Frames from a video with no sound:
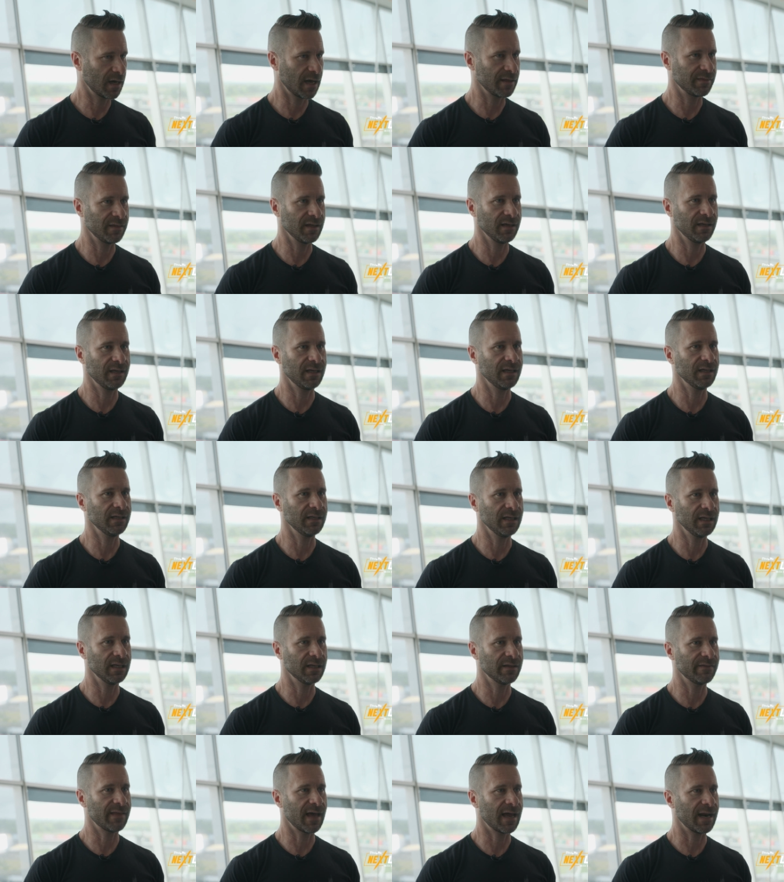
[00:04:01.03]
I think he
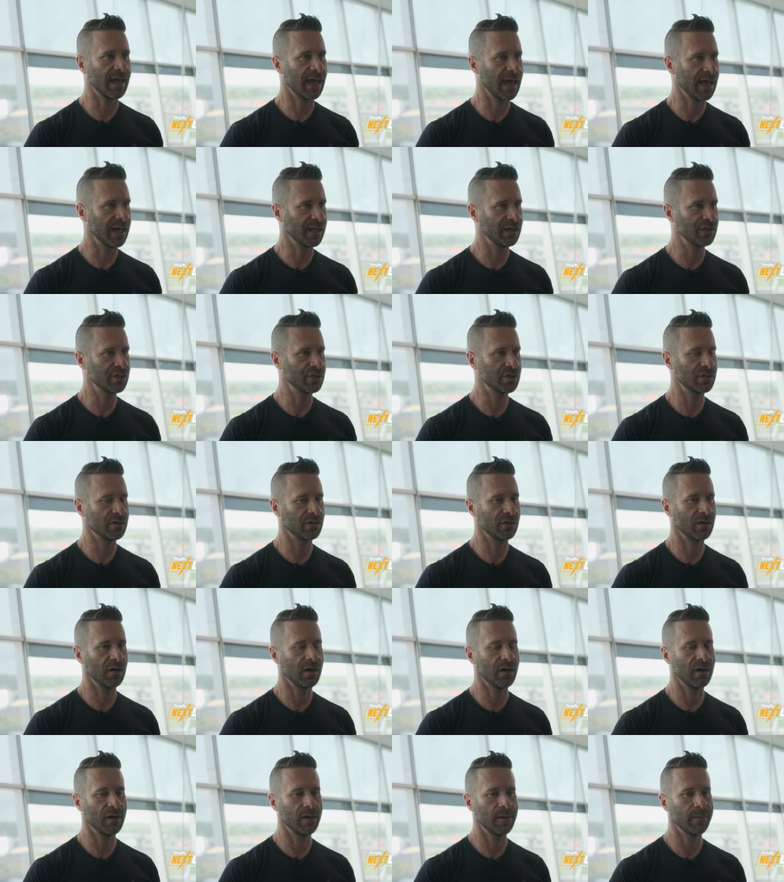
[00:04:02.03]
needed that edge.
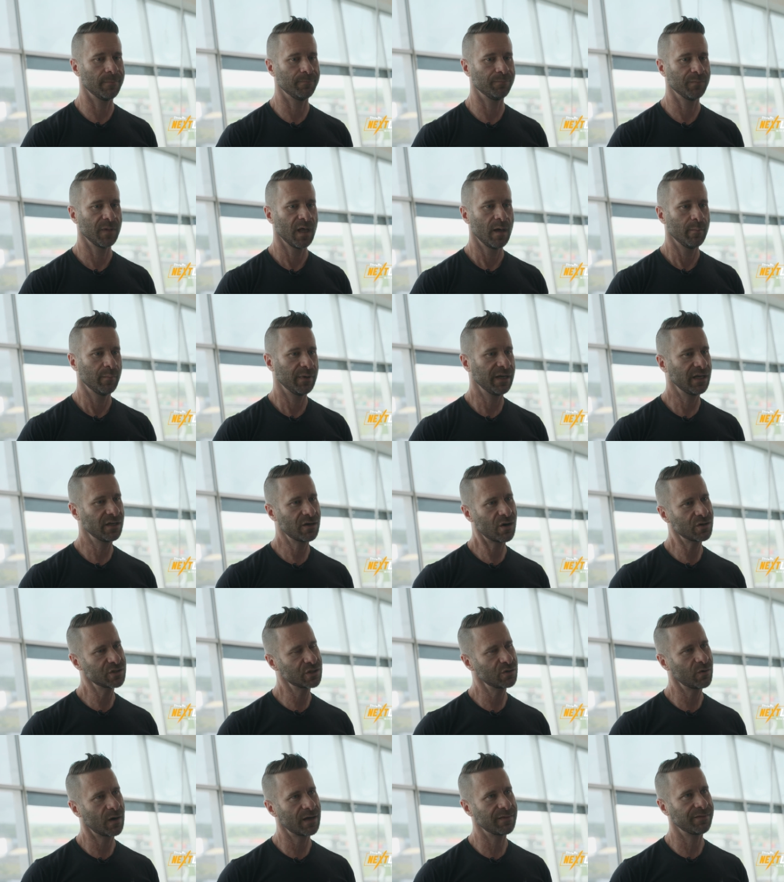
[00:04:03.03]
Um, but he
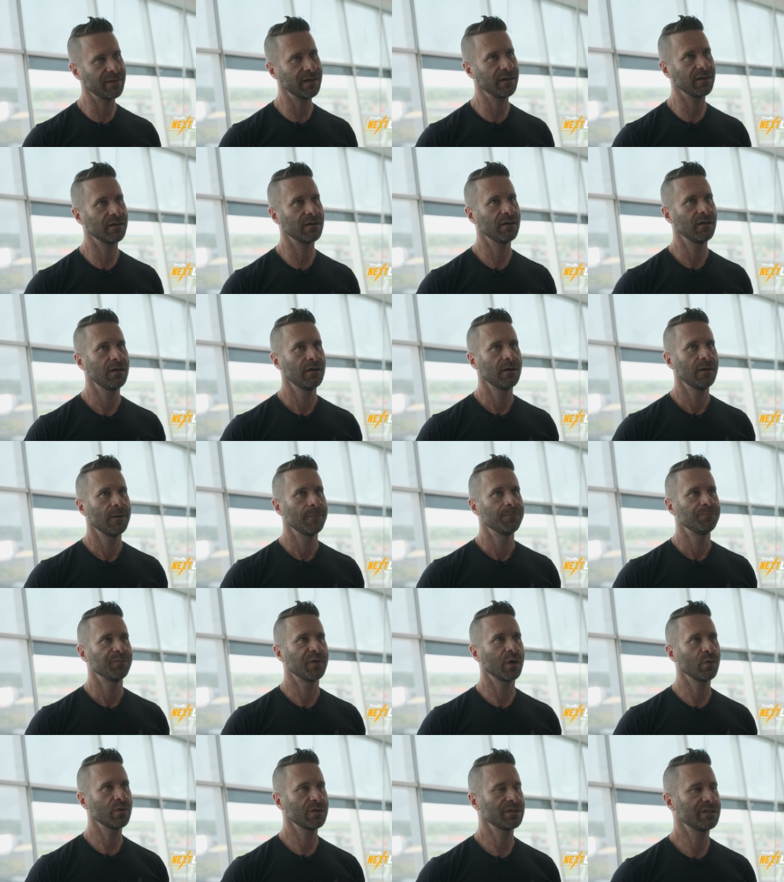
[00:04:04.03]
also, I think,
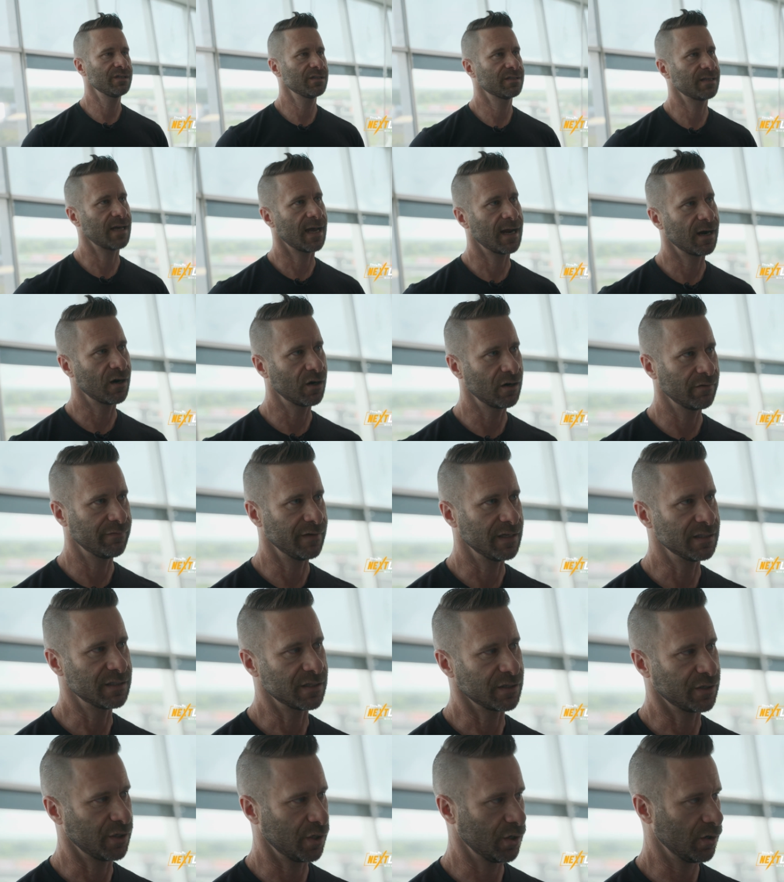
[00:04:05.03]
there was this air of
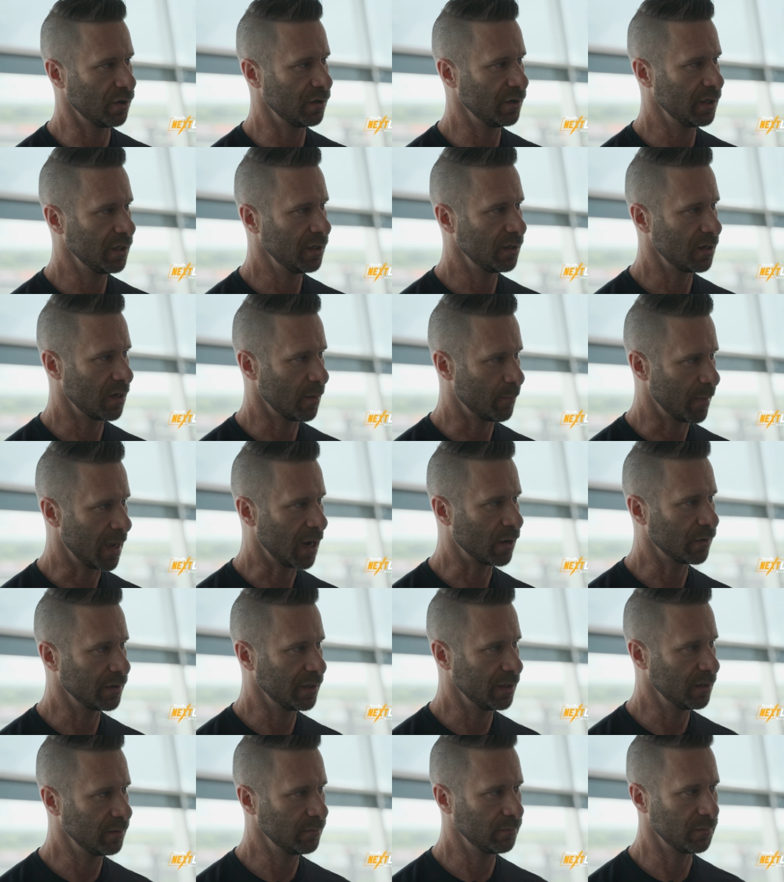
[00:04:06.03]
insecurity
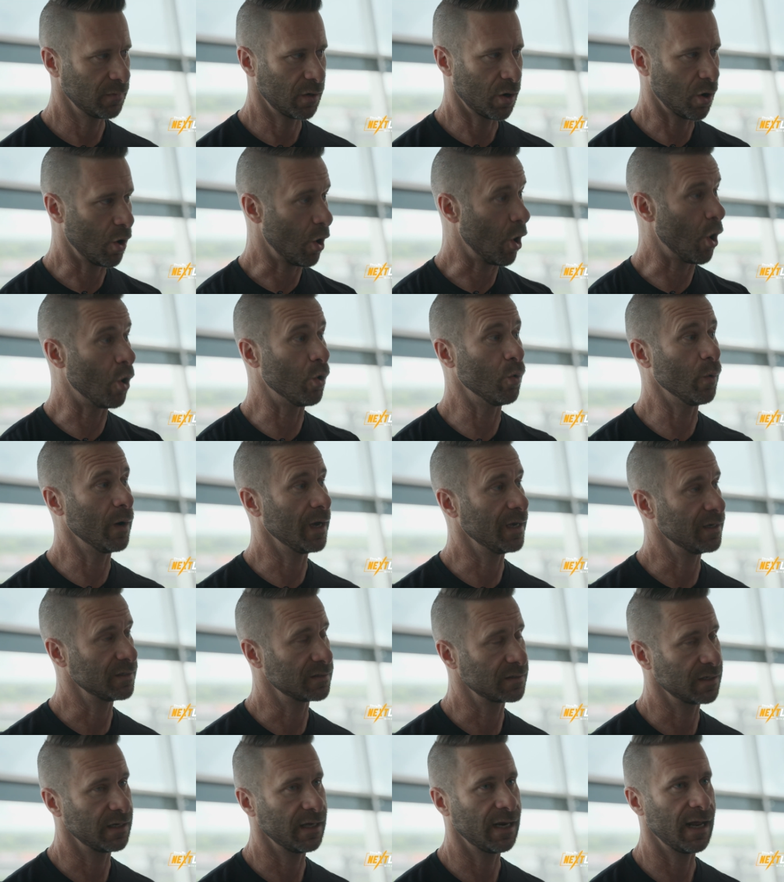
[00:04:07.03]
about him mm.
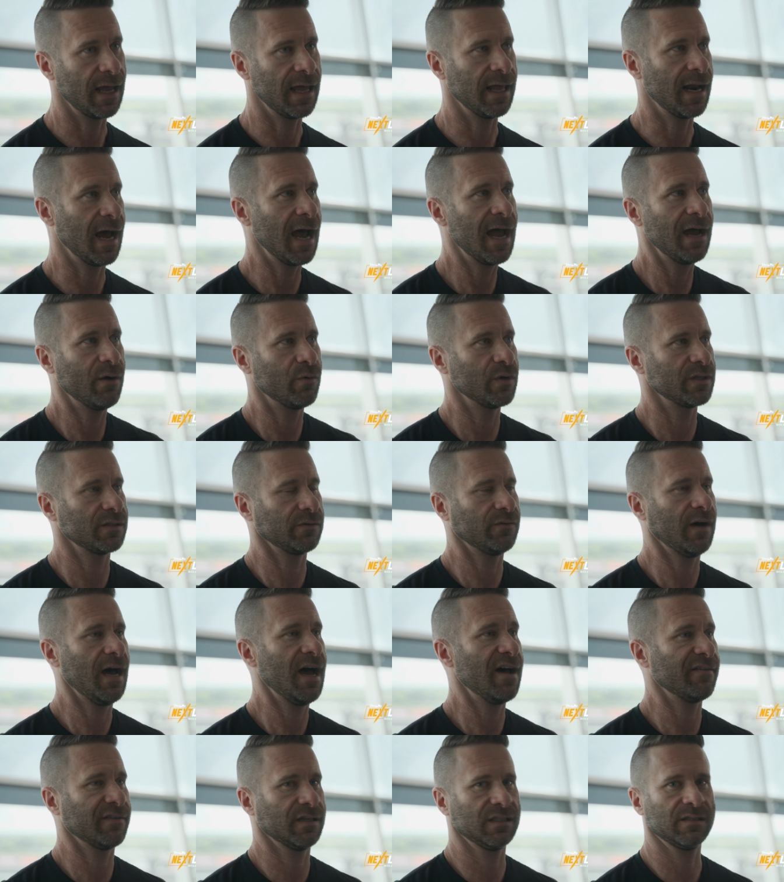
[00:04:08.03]
always. And, and I always
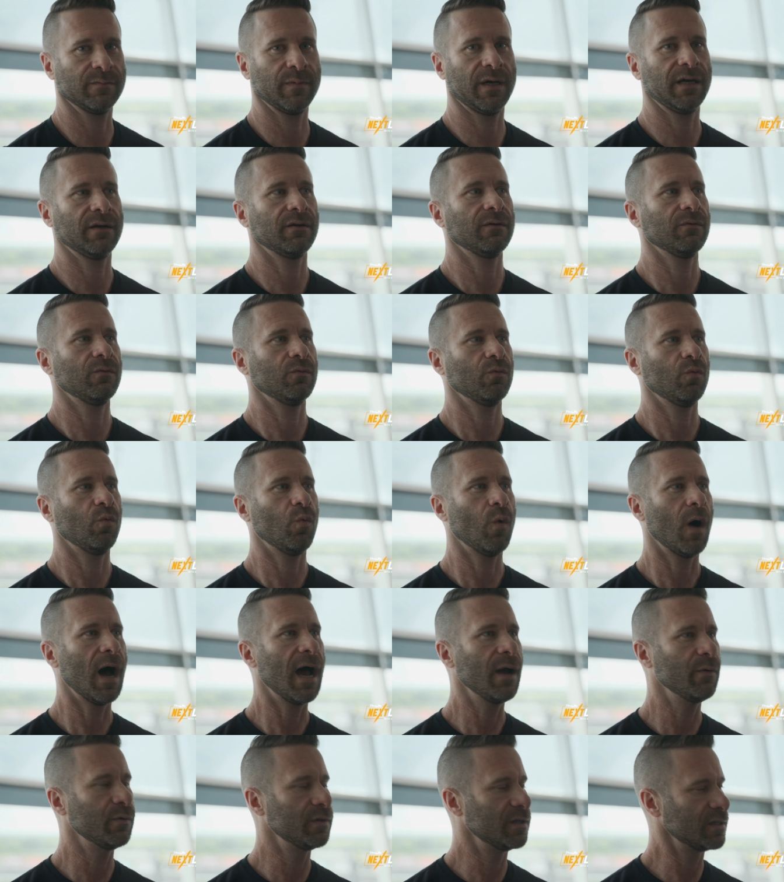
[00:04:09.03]
laugh because I'm like,
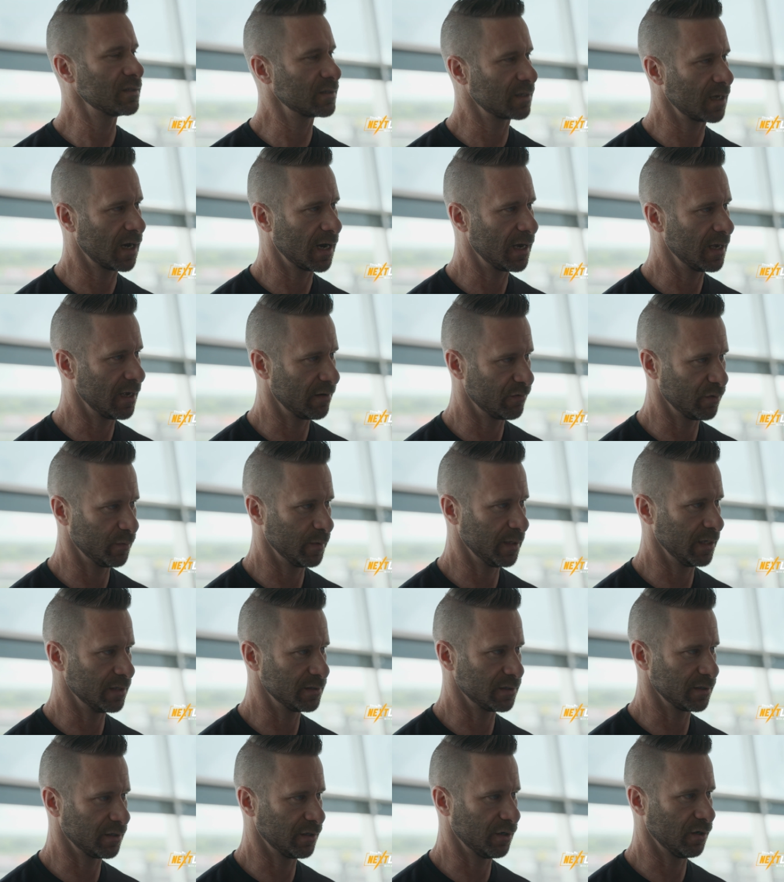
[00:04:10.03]
why would this guy ever be
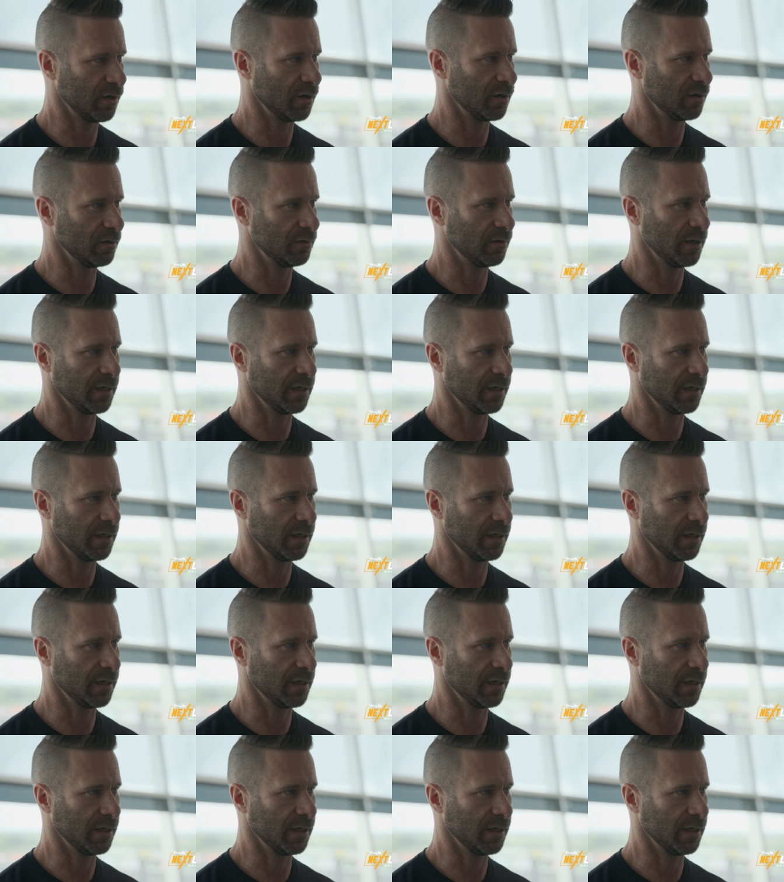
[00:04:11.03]
insecure?